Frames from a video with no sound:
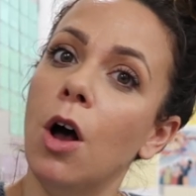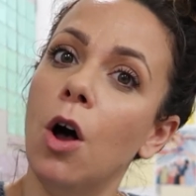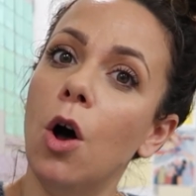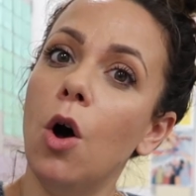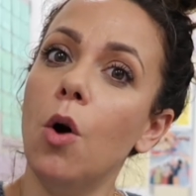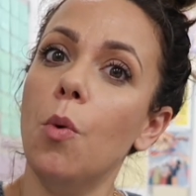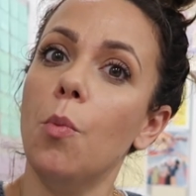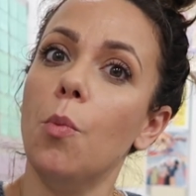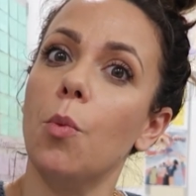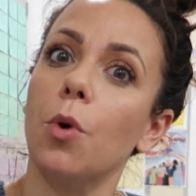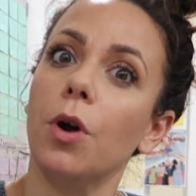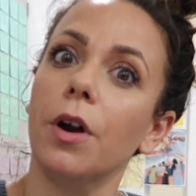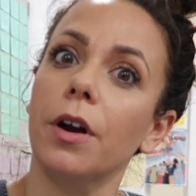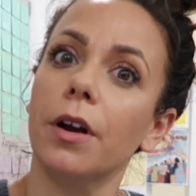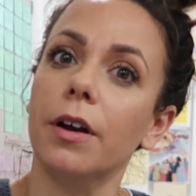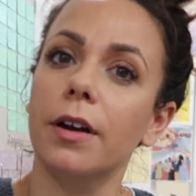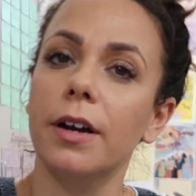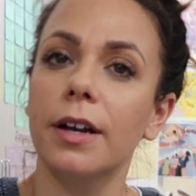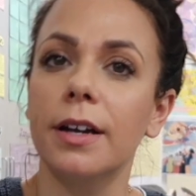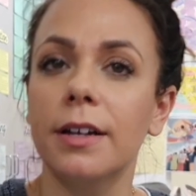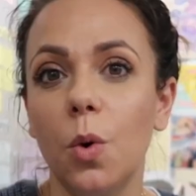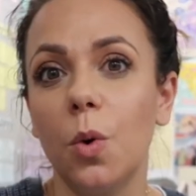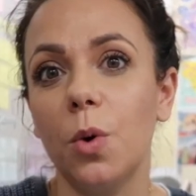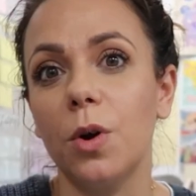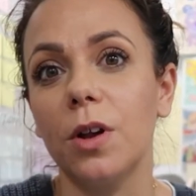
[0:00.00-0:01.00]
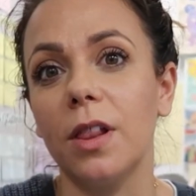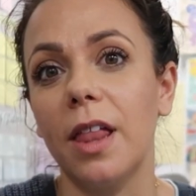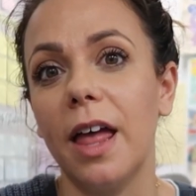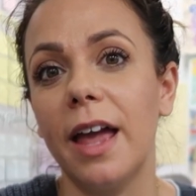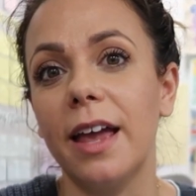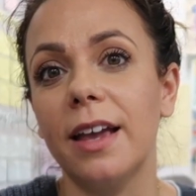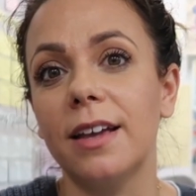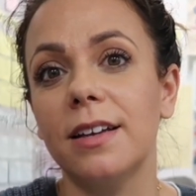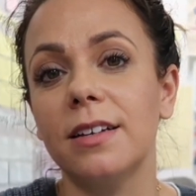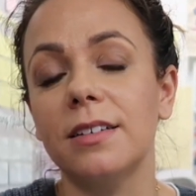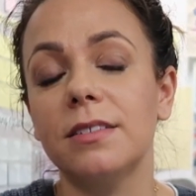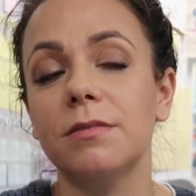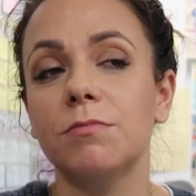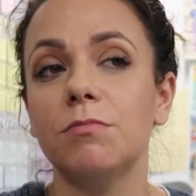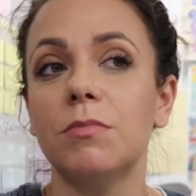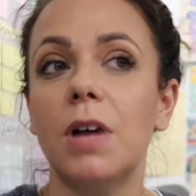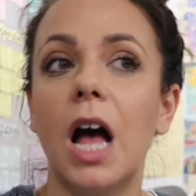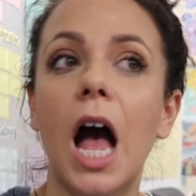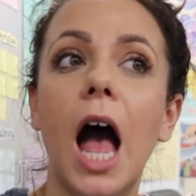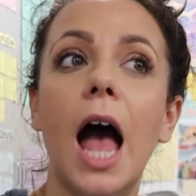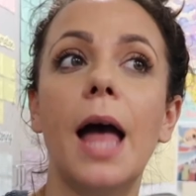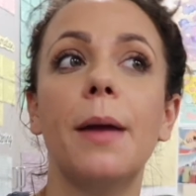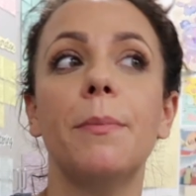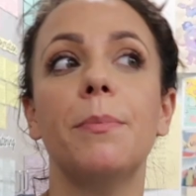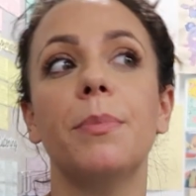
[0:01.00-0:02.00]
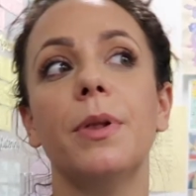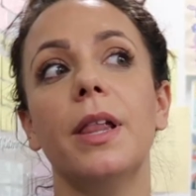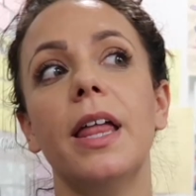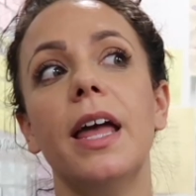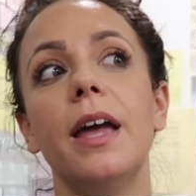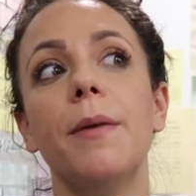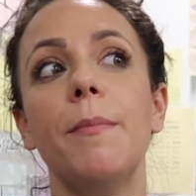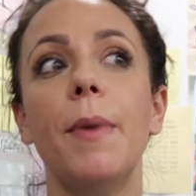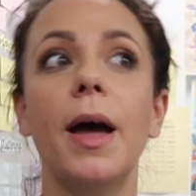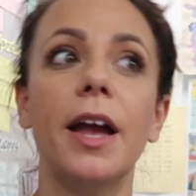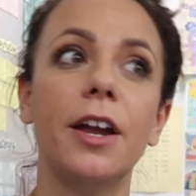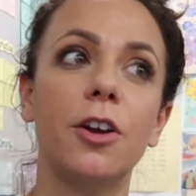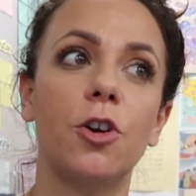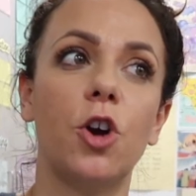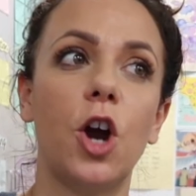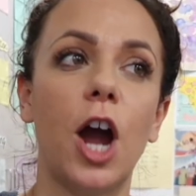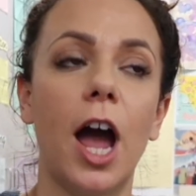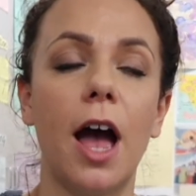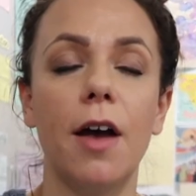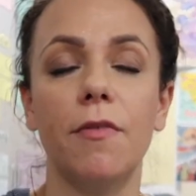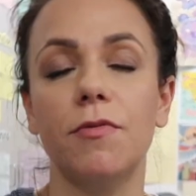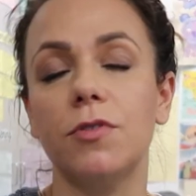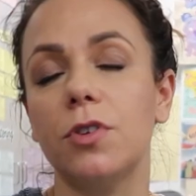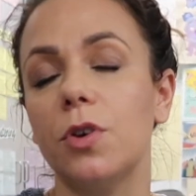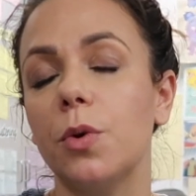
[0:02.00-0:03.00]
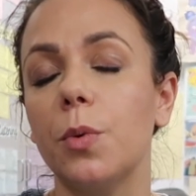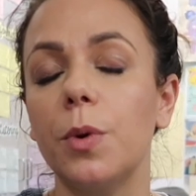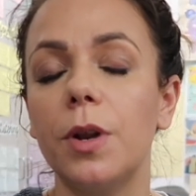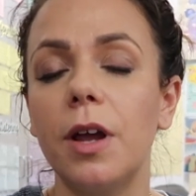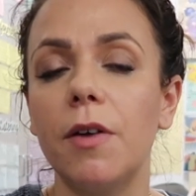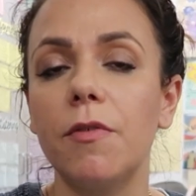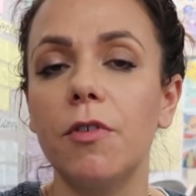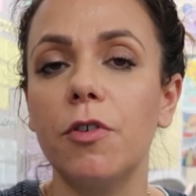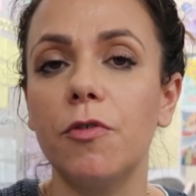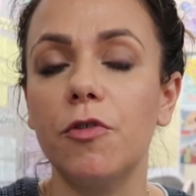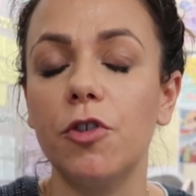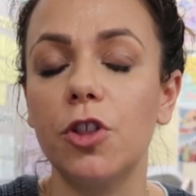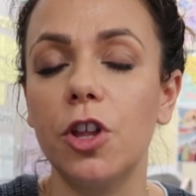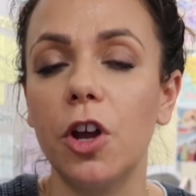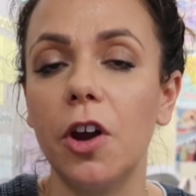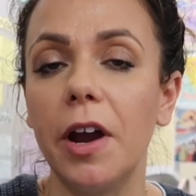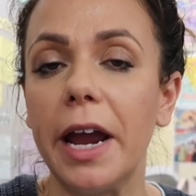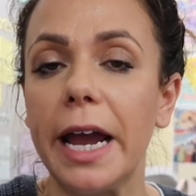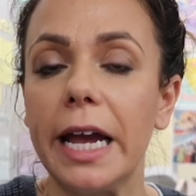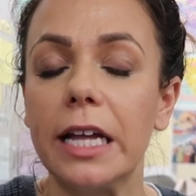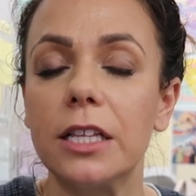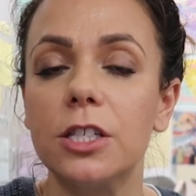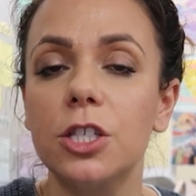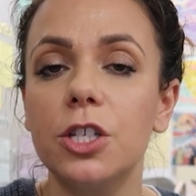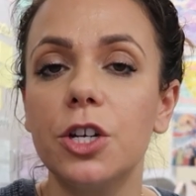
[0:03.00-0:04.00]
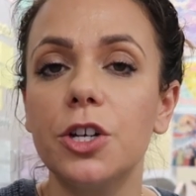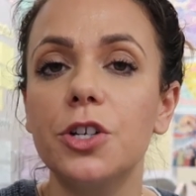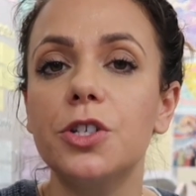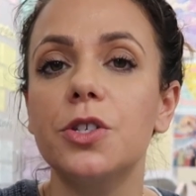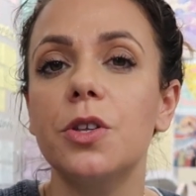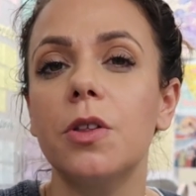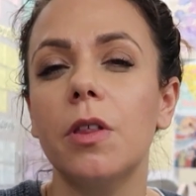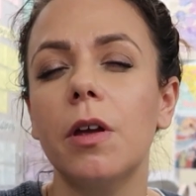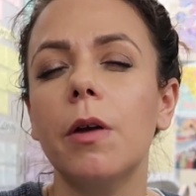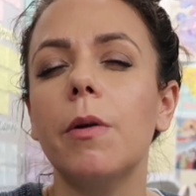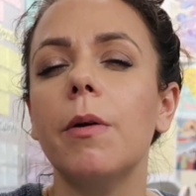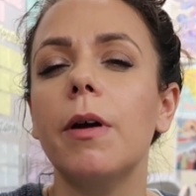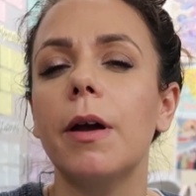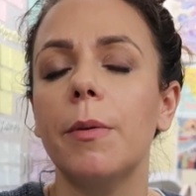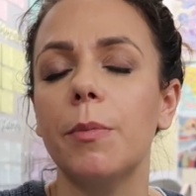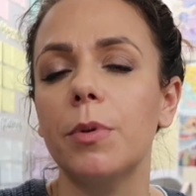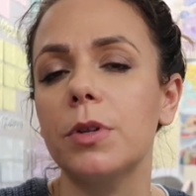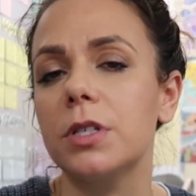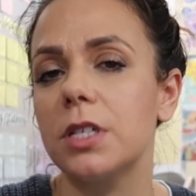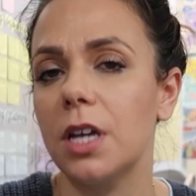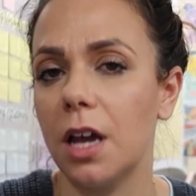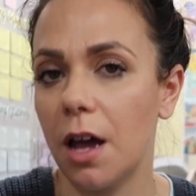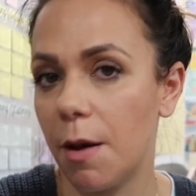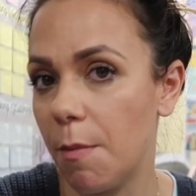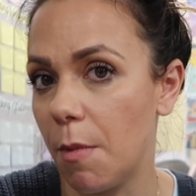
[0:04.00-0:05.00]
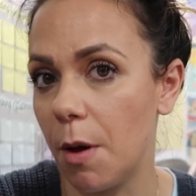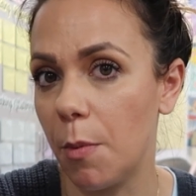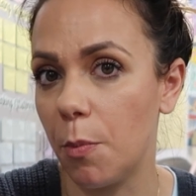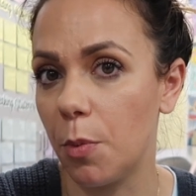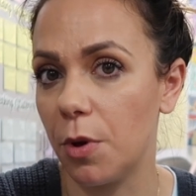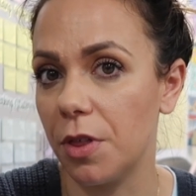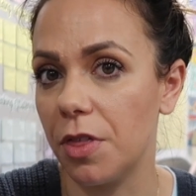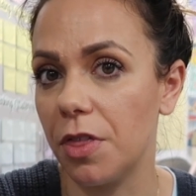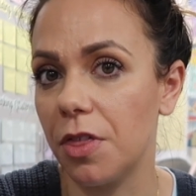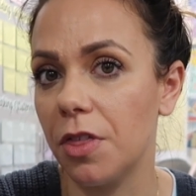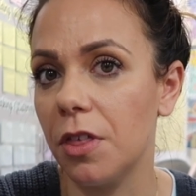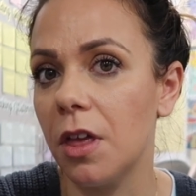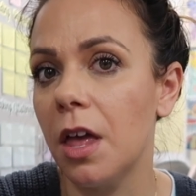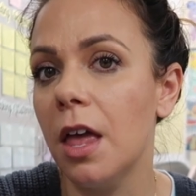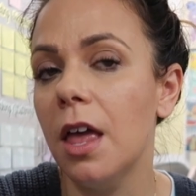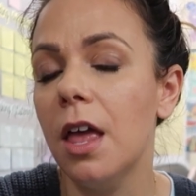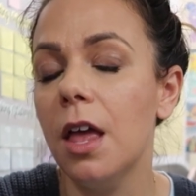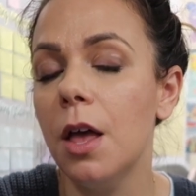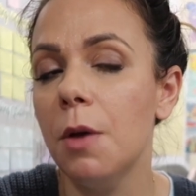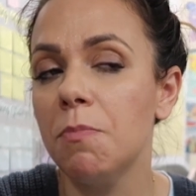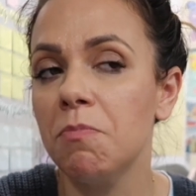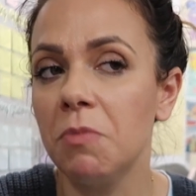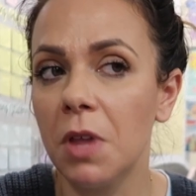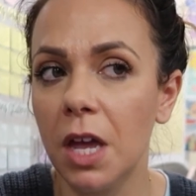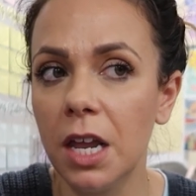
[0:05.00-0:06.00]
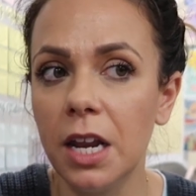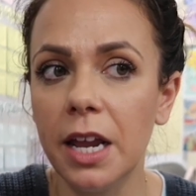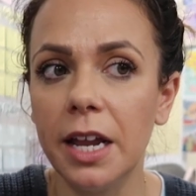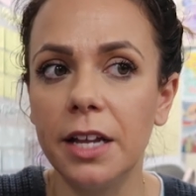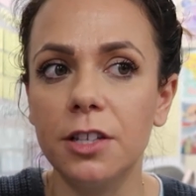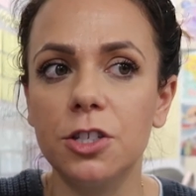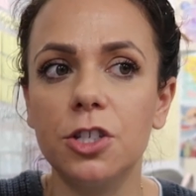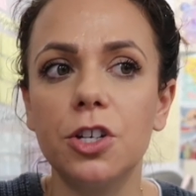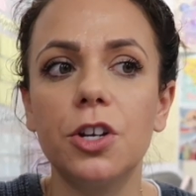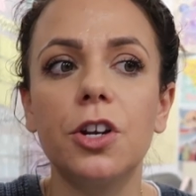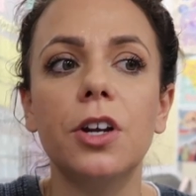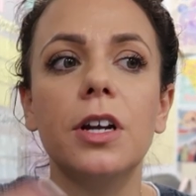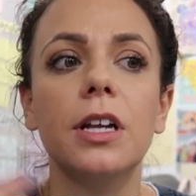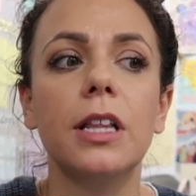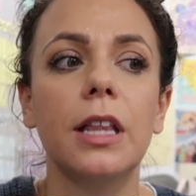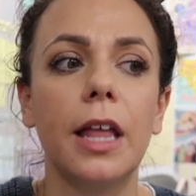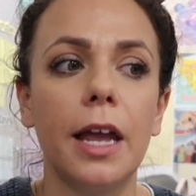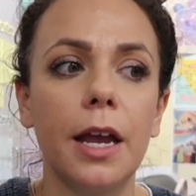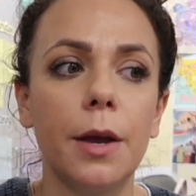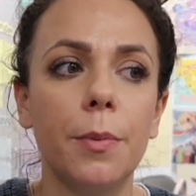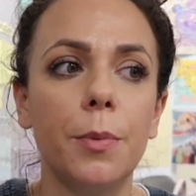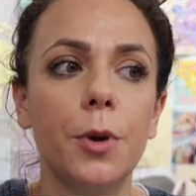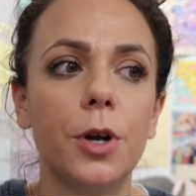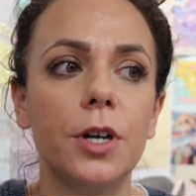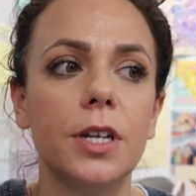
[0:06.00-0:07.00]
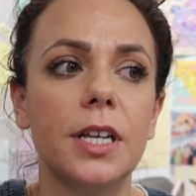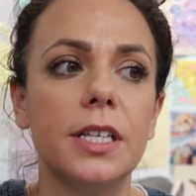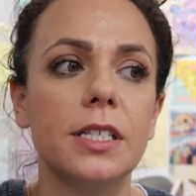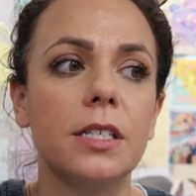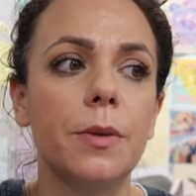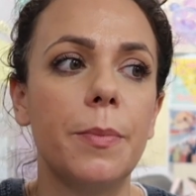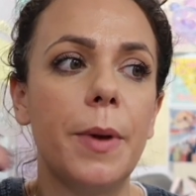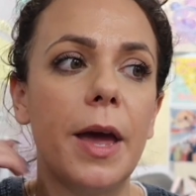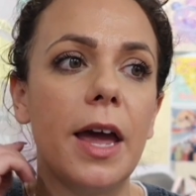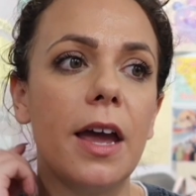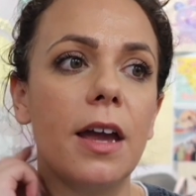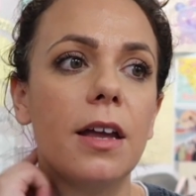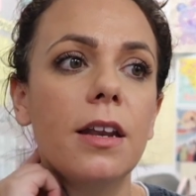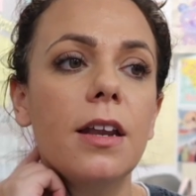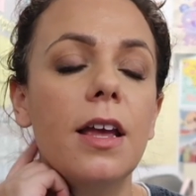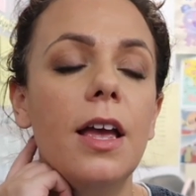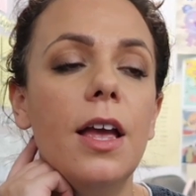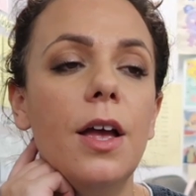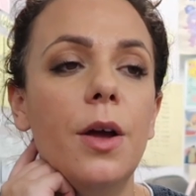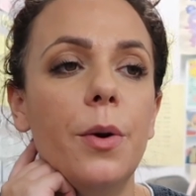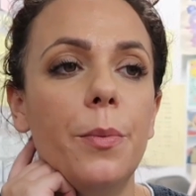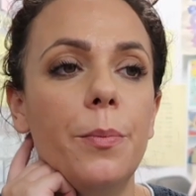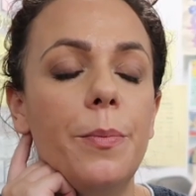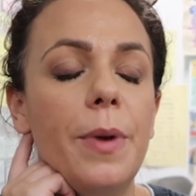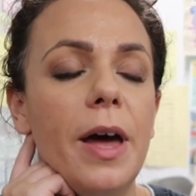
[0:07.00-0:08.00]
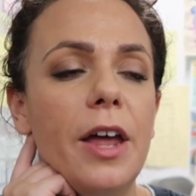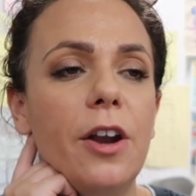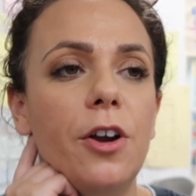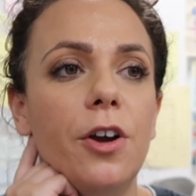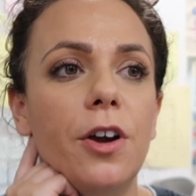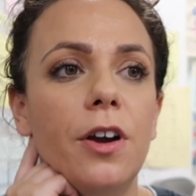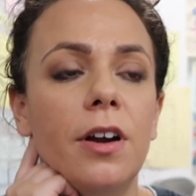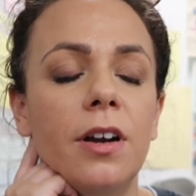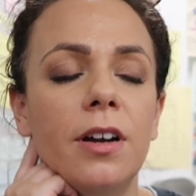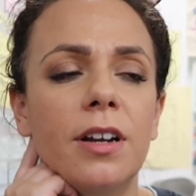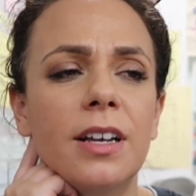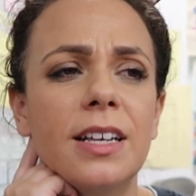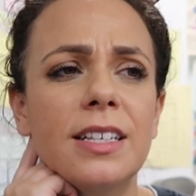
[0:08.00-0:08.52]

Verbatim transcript: homework or like I play Minecraft or whatever for their answer. So they were able to come up with an answer and like participate better.